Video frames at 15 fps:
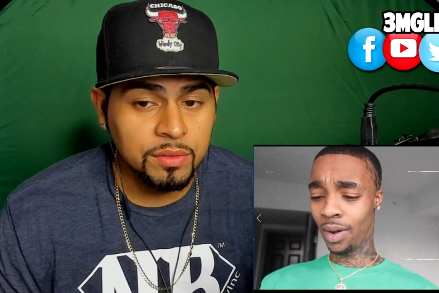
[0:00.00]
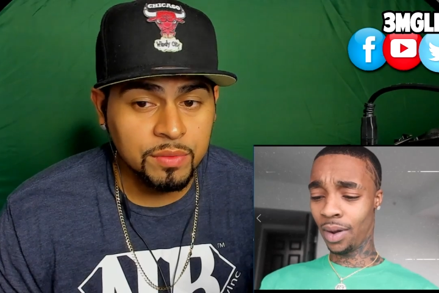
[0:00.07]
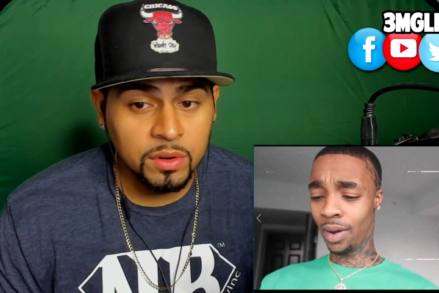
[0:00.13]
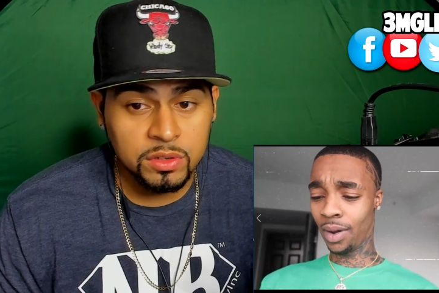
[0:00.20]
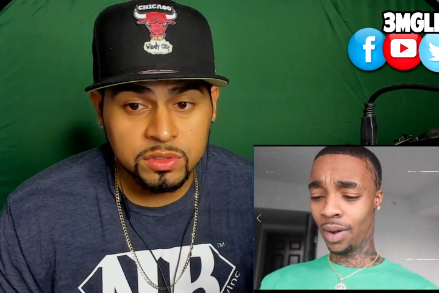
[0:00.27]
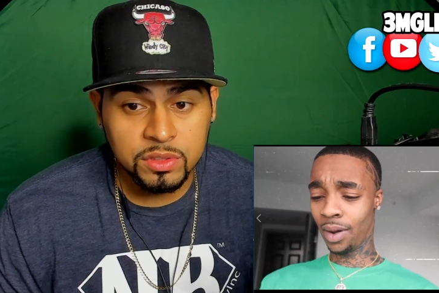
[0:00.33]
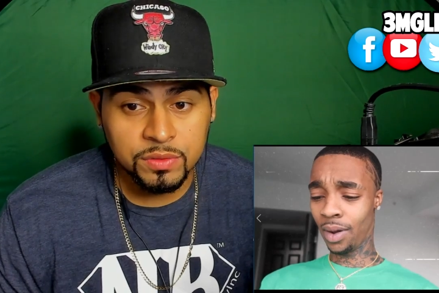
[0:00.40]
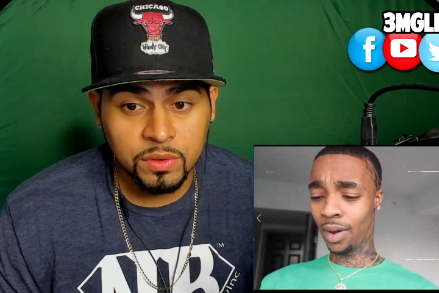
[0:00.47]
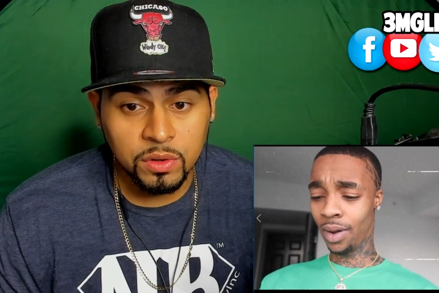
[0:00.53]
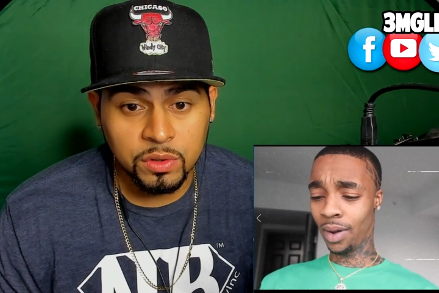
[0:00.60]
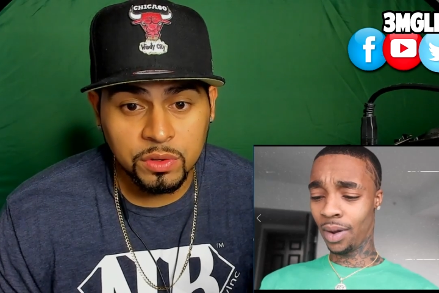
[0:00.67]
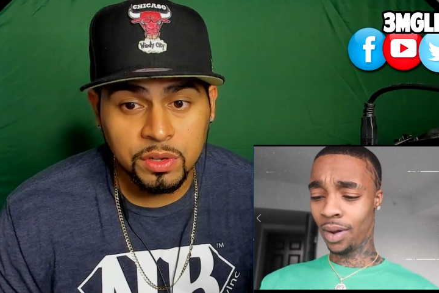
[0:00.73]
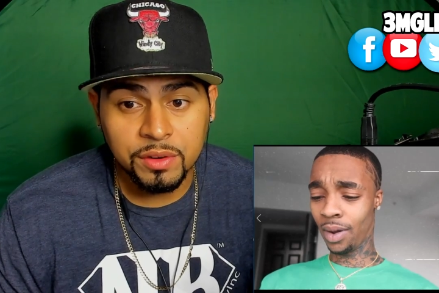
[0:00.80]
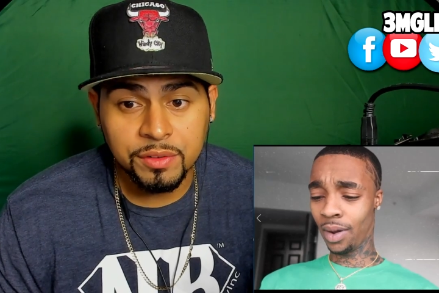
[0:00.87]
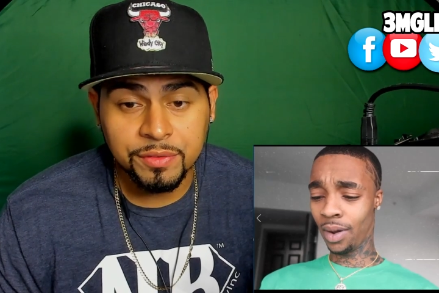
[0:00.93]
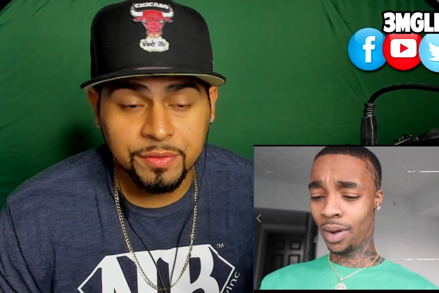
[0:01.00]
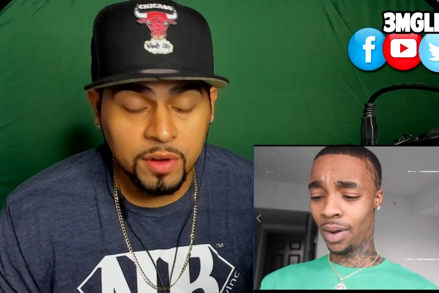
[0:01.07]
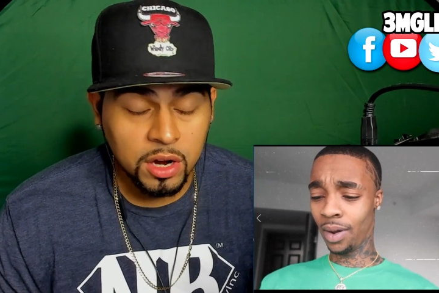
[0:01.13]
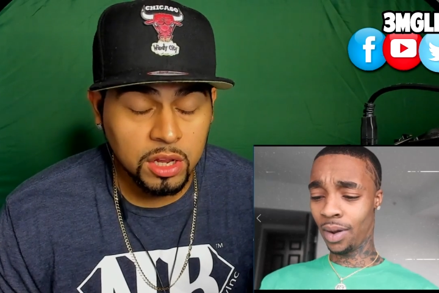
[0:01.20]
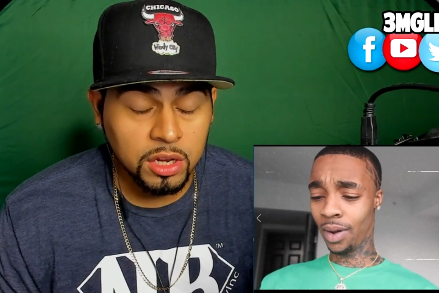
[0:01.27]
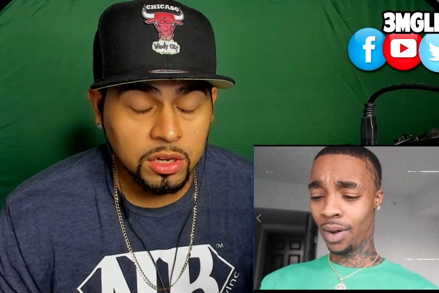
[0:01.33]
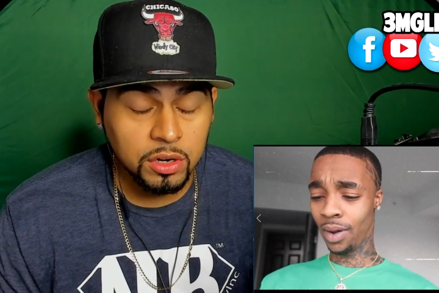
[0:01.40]
Speaker 1: first of all, you need to
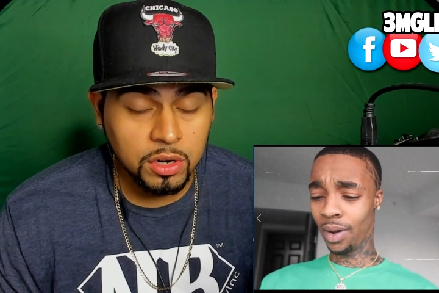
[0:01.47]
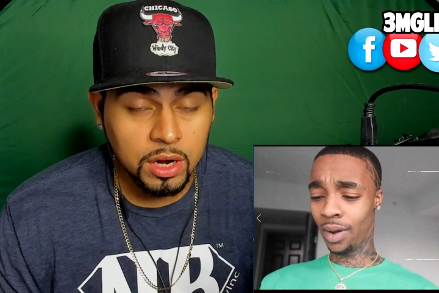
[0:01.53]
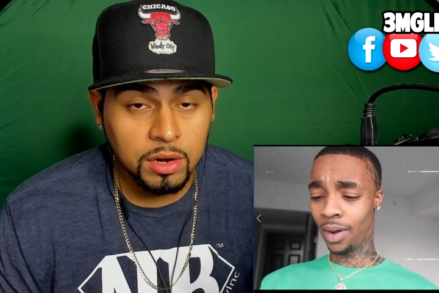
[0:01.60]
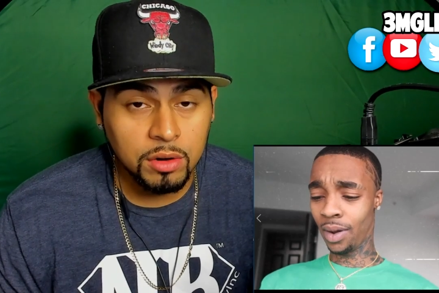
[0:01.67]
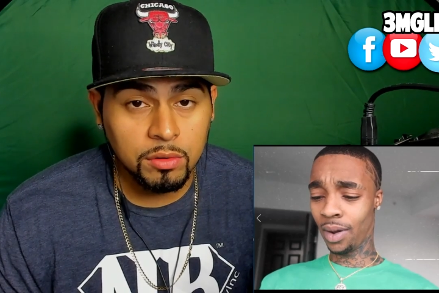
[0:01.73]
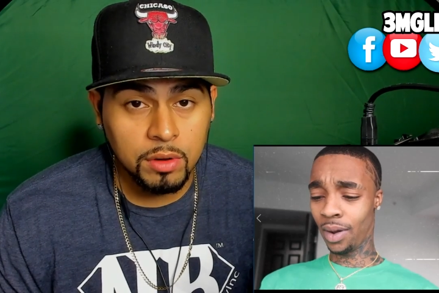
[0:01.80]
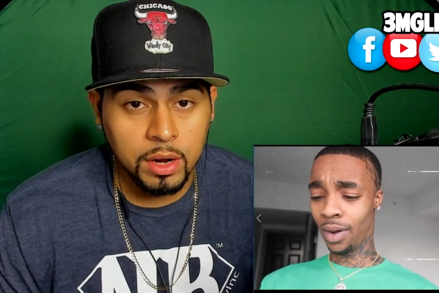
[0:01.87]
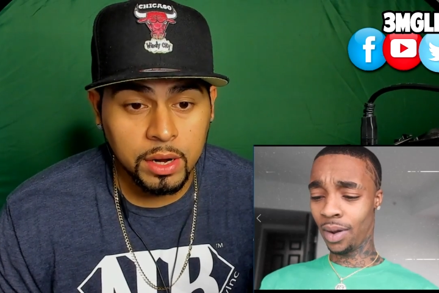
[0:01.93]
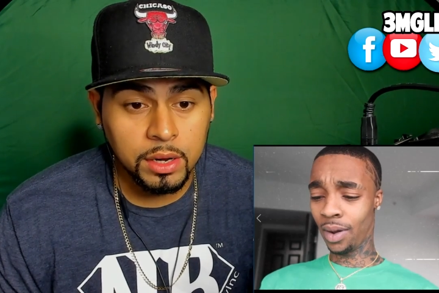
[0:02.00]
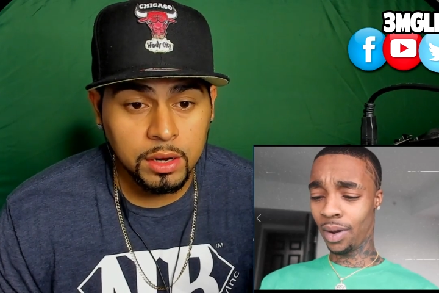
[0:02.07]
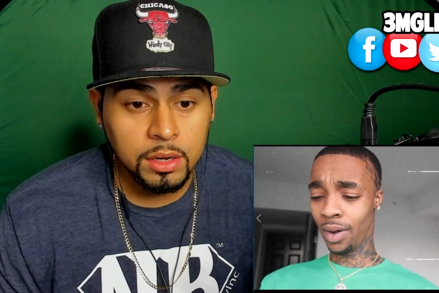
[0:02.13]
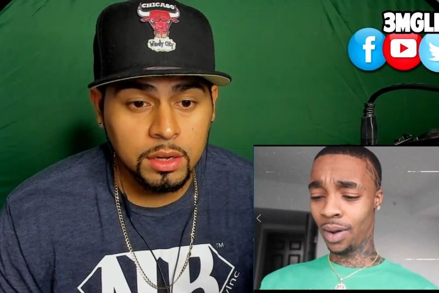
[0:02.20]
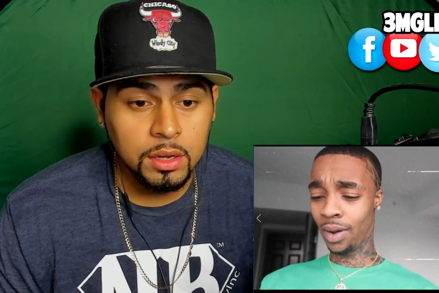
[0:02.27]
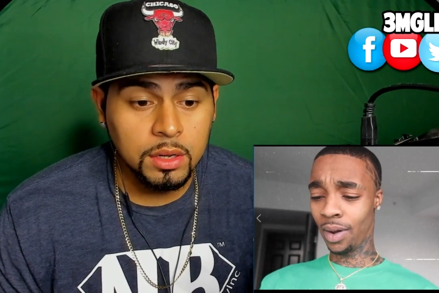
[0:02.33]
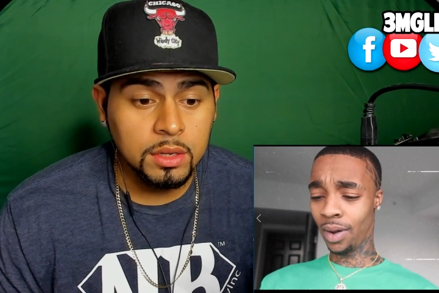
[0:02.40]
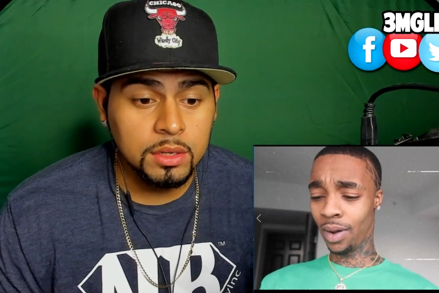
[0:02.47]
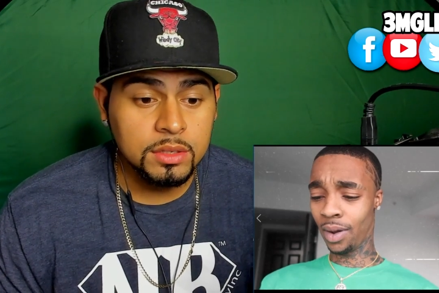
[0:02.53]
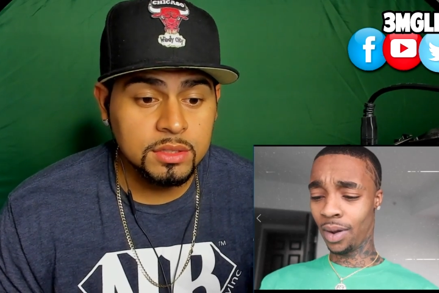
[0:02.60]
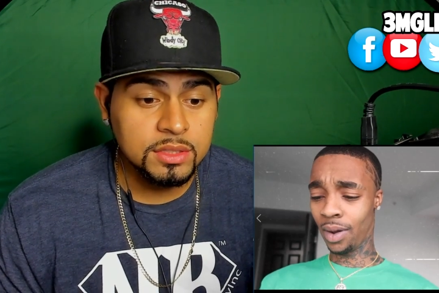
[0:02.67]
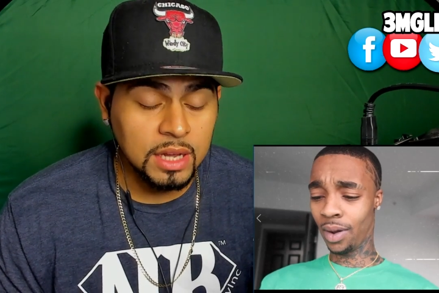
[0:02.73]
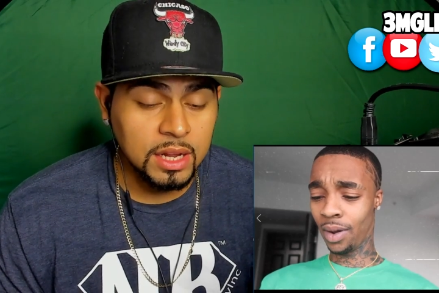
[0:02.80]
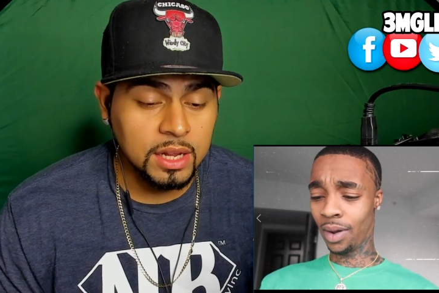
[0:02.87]
fucking learn how to write.
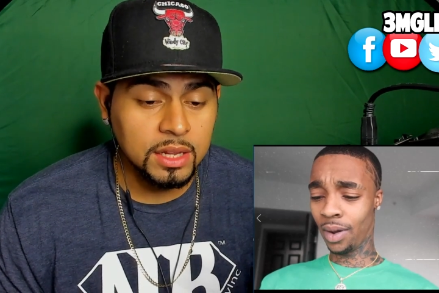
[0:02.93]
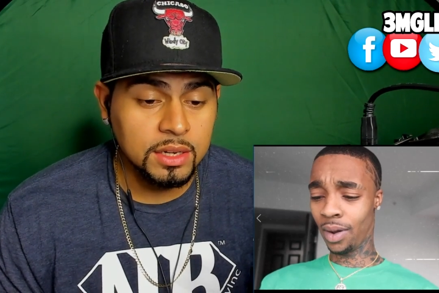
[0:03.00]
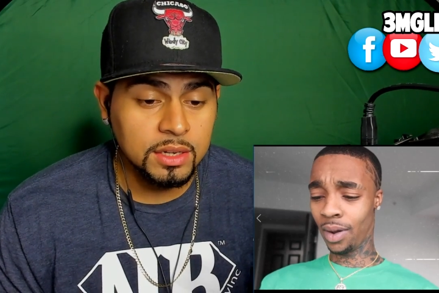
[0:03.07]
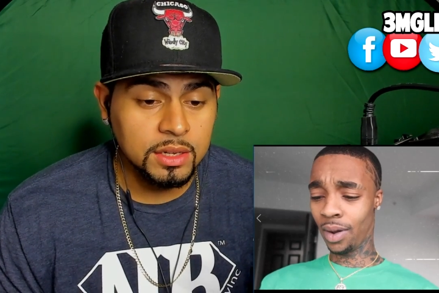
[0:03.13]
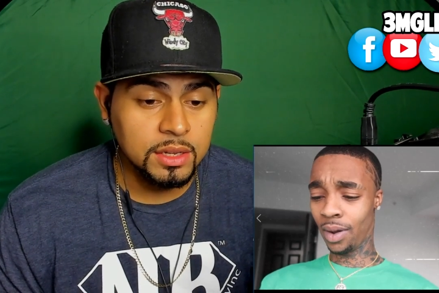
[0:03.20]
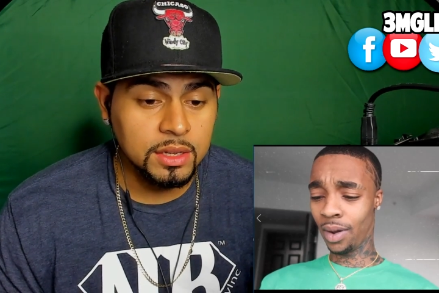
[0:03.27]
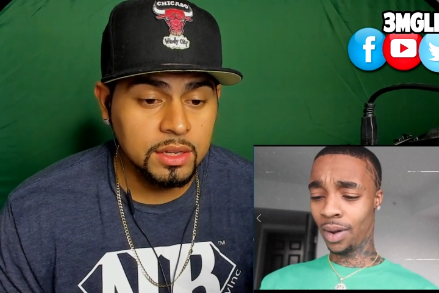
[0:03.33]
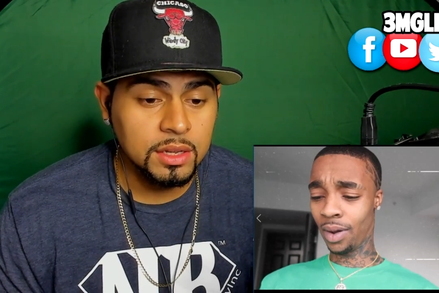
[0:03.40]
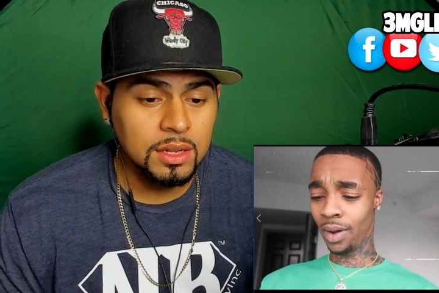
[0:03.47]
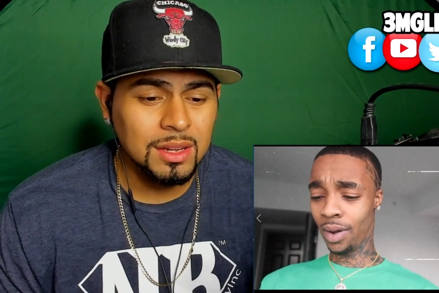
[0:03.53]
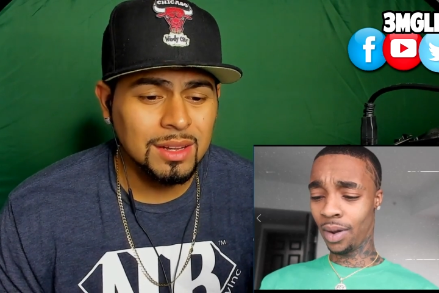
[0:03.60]
Secondly,